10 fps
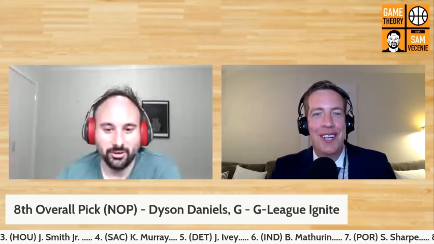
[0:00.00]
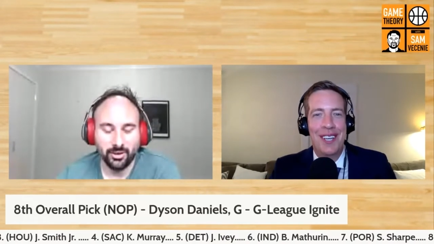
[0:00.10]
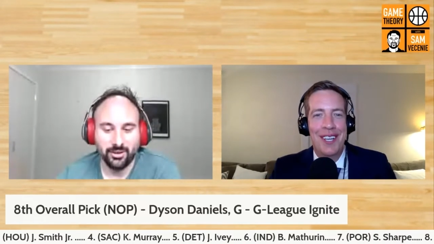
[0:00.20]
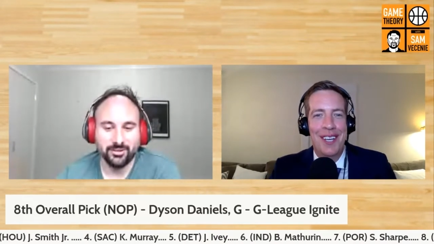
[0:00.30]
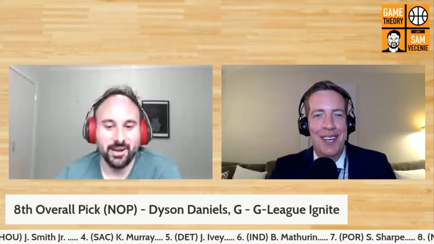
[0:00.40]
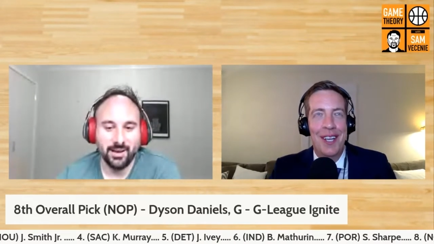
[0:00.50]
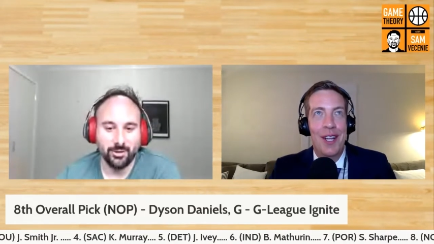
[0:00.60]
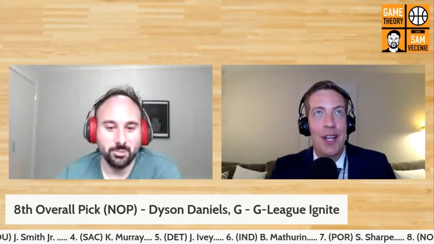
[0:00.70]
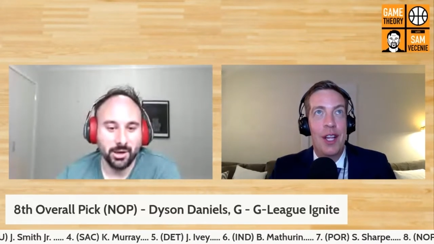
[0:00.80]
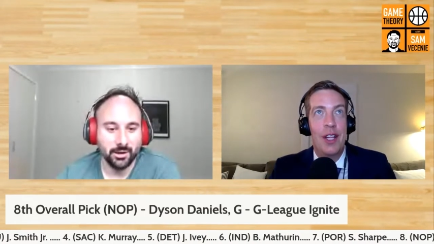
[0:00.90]
Speaker 1: listen to
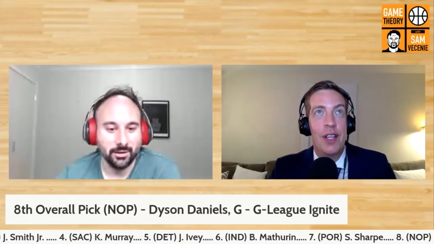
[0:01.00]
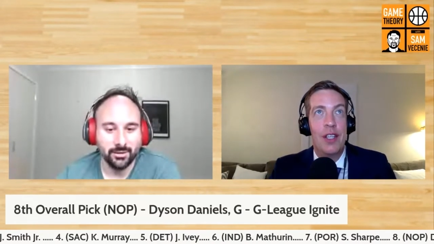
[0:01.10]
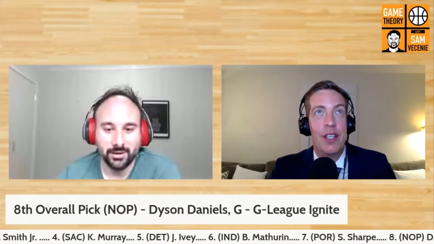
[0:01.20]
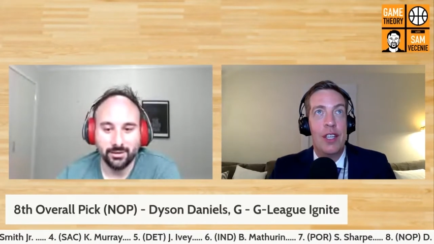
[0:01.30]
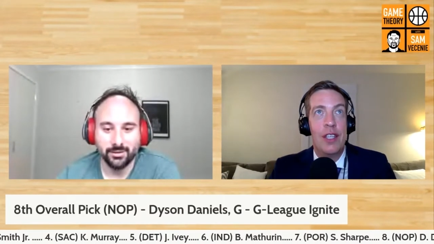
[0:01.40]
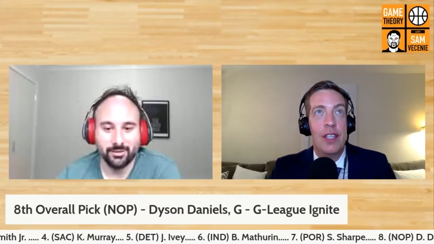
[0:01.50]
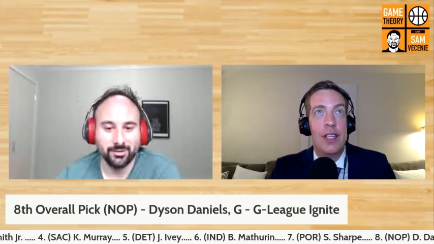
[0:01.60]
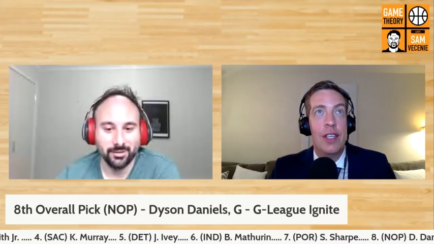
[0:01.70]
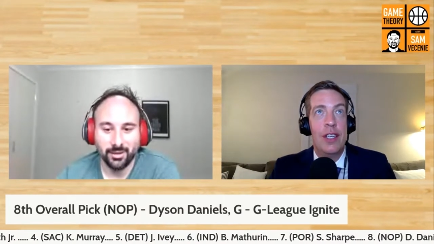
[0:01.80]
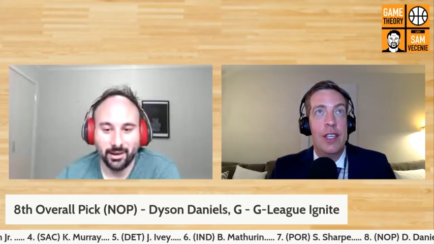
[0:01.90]
every pick because
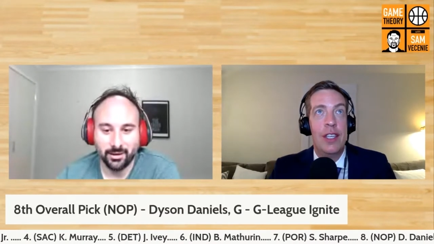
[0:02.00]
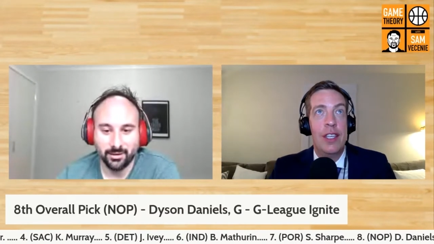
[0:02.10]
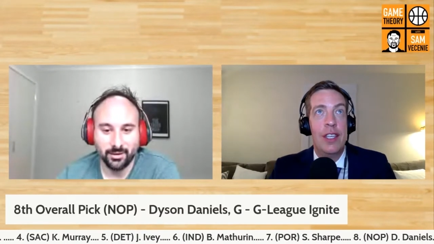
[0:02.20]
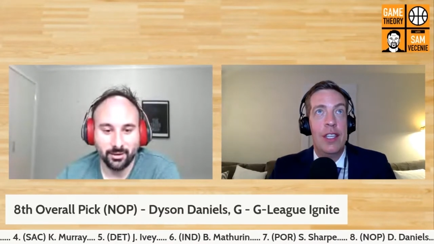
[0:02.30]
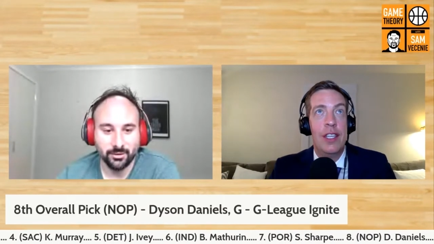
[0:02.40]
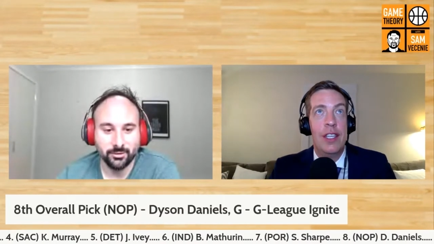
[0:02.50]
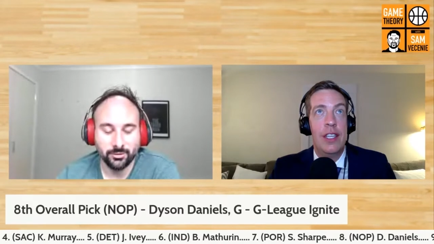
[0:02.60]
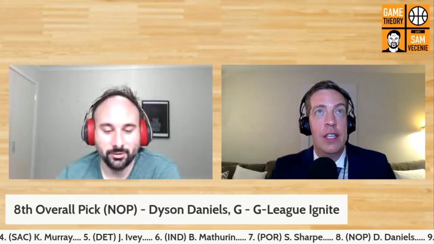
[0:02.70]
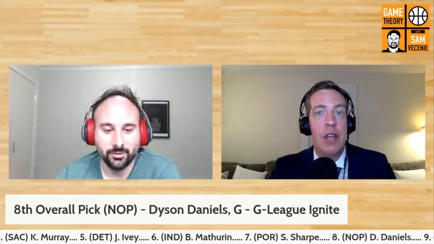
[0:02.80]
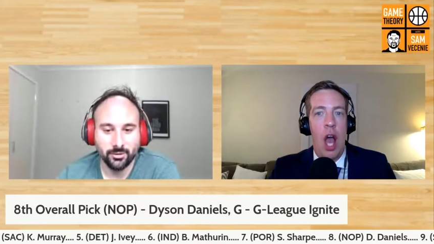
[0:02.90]
he's like a
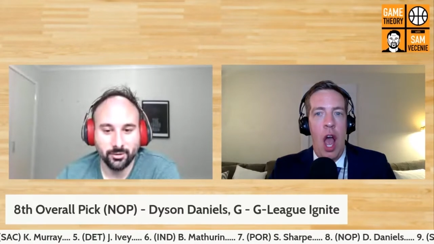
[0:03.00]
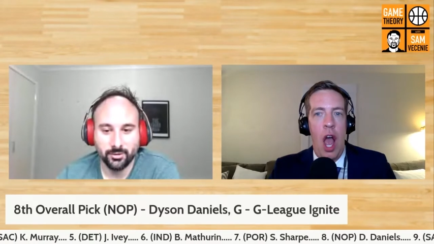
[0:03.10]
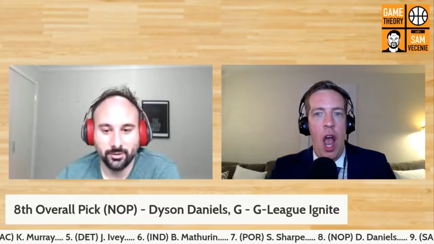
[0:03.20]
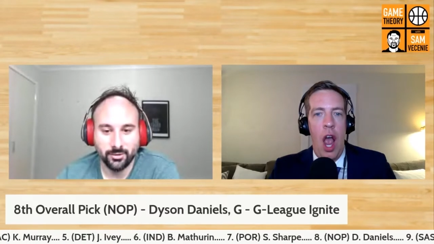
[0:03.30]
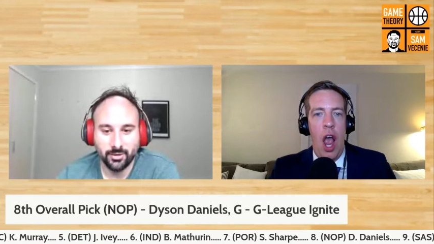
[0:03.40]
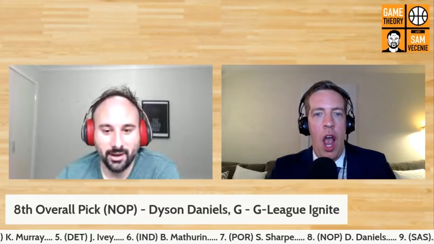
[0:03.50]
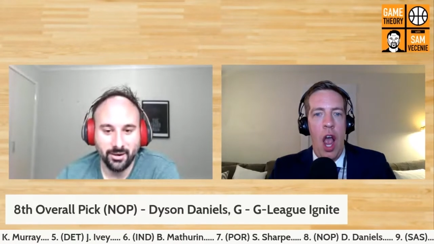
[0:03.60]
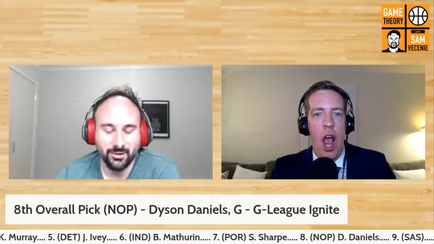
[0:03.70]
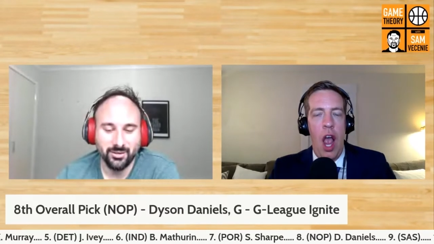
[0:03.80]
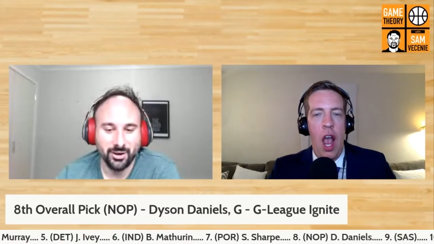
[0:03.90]
I
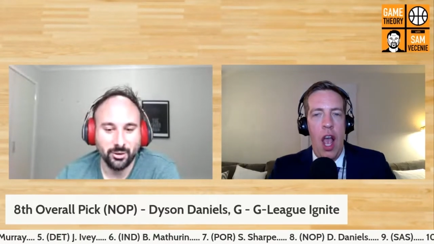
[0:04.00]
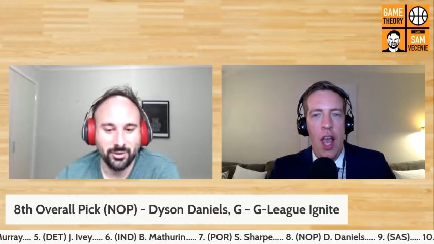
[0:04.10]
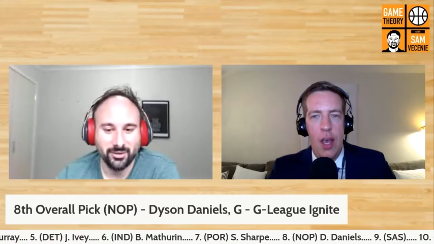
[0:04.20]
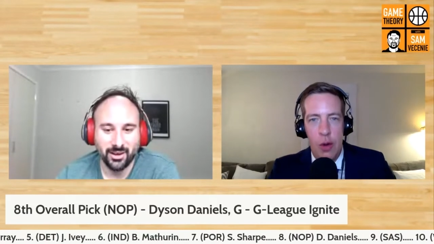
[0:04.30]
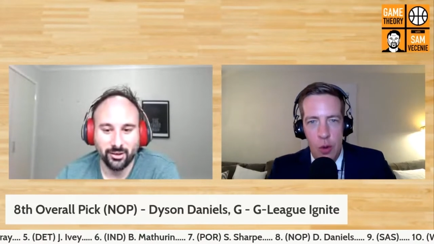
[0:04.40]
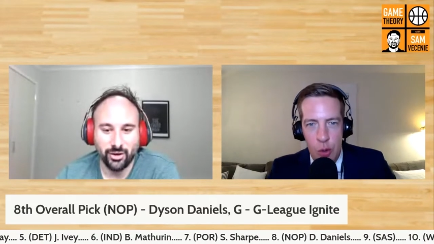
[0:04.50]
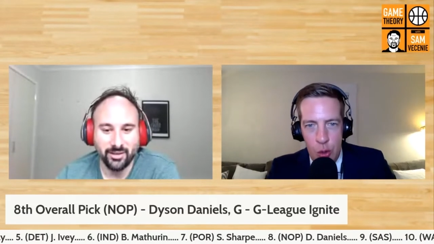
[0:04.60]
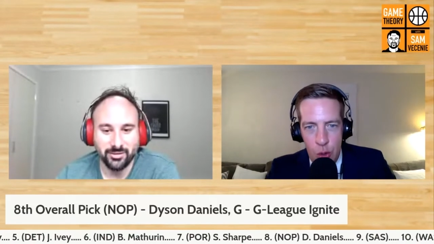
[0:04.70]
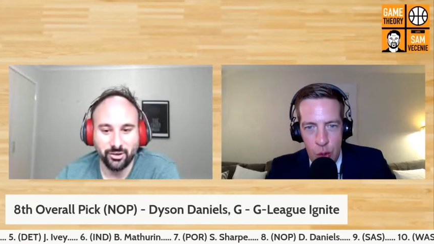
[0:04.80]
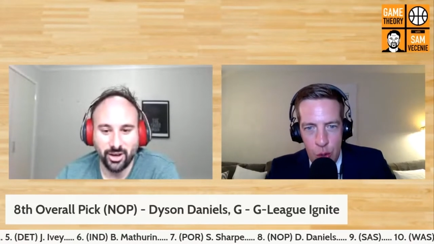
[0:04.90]
don't even know if he's like a
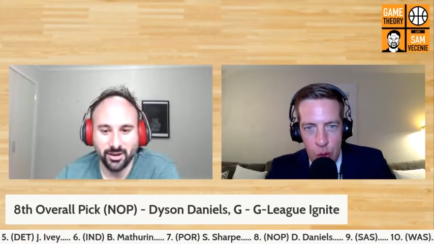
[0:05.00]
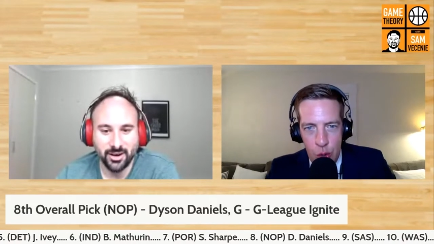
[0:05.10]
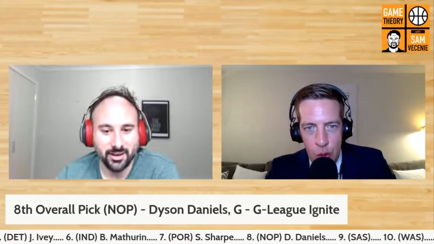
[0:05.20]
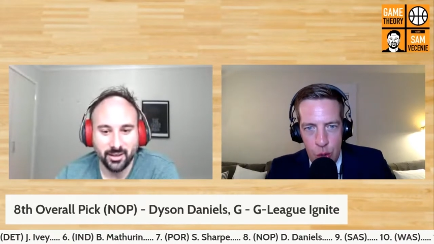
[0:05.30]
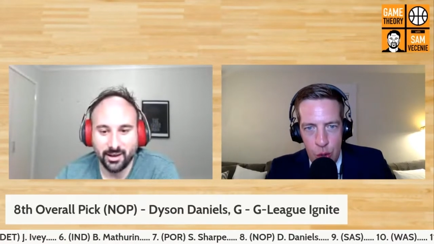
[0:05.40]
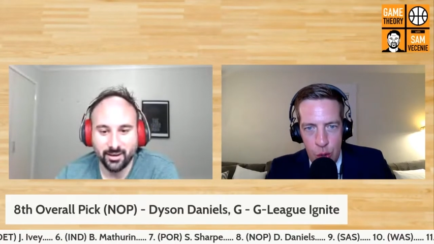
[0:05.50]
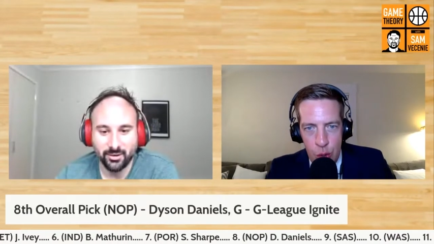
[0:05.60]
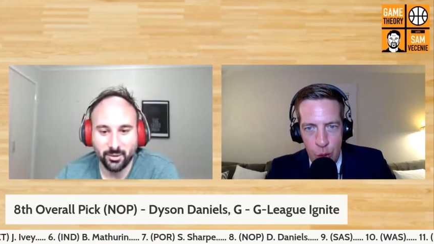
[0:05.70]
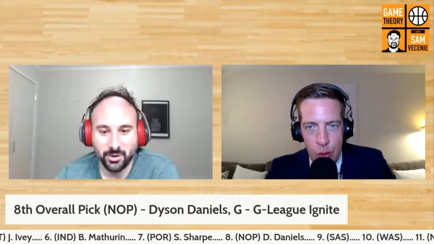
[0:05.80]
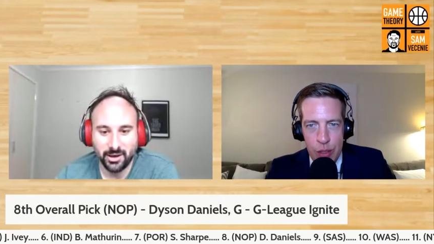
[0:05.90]
draft degenerate. Like I don't
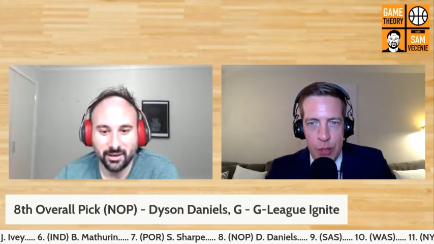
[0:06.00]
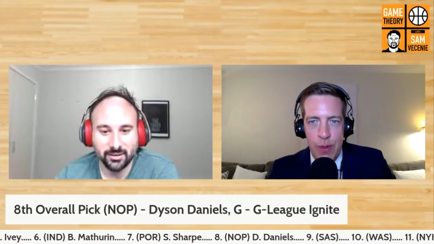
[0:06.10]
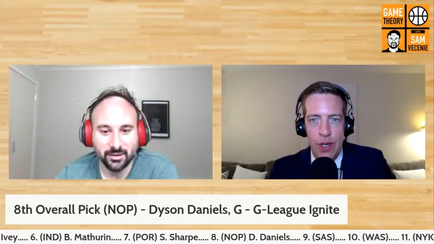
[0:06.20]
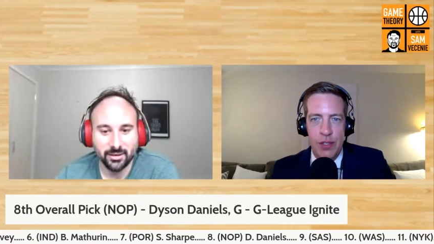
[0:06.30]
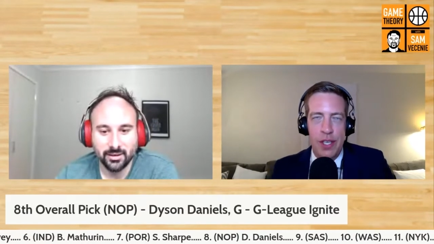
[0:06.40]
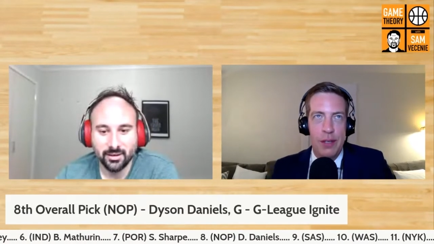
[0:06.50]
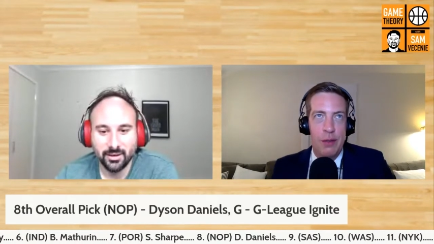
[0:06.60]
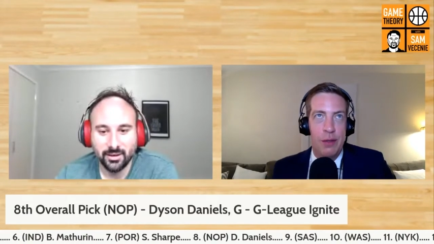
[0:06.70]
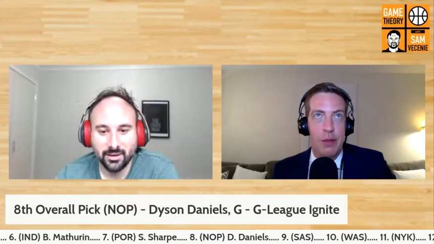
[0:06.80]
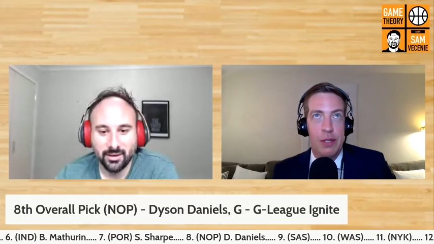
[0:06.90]
know. We went
Speaker 2: Spursy.
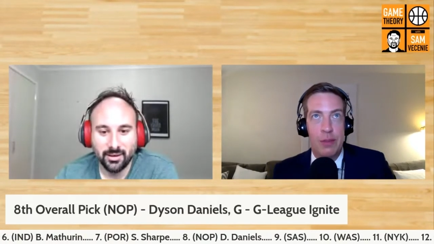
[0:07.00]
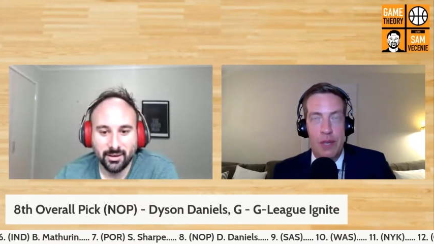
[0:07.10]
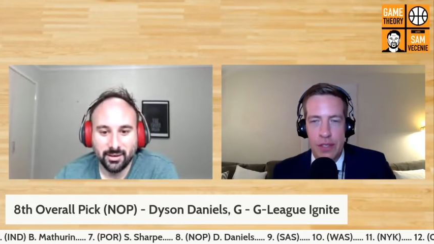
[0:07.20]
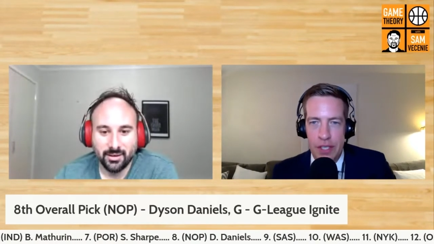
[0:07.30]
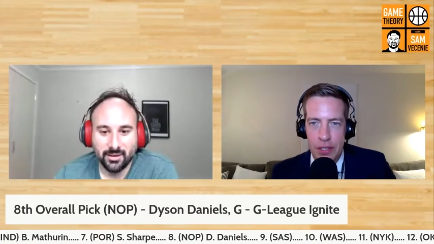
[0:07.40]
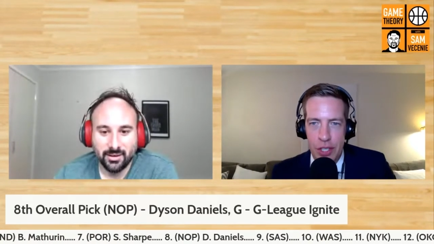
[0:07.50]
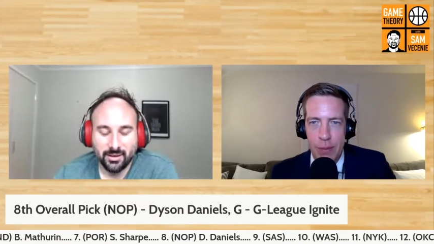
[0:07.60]
We went Spursy. Jeremy